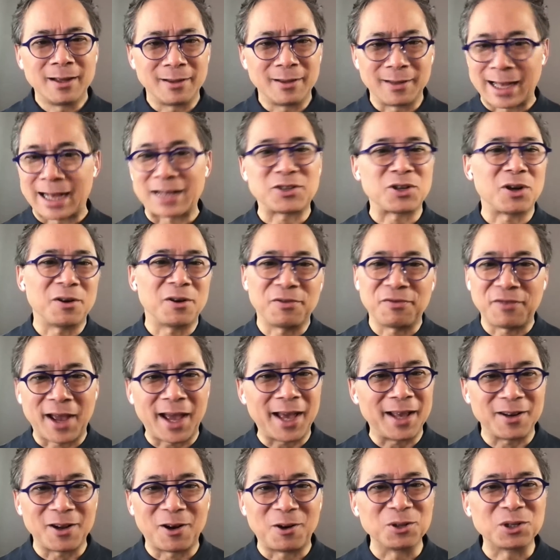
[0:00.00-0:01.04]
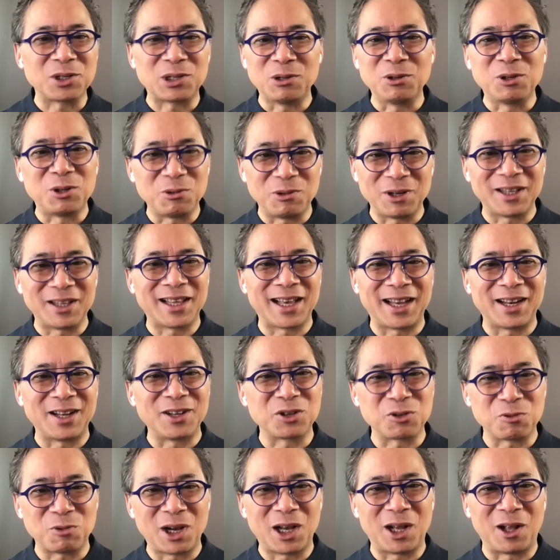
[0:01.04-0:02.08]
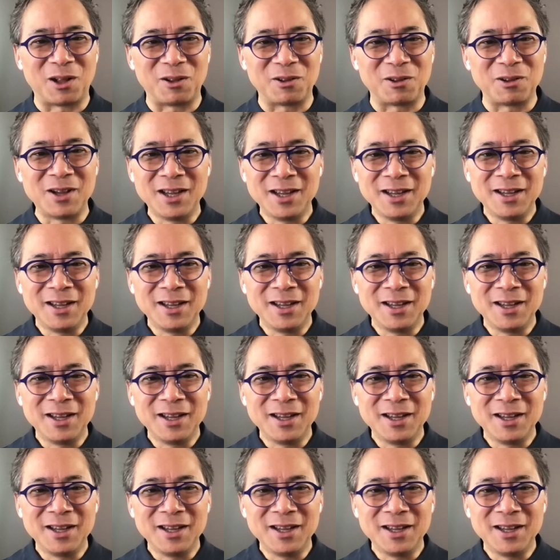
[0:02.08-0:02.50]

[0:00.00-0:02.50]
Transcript: that's our fat also doing that as well.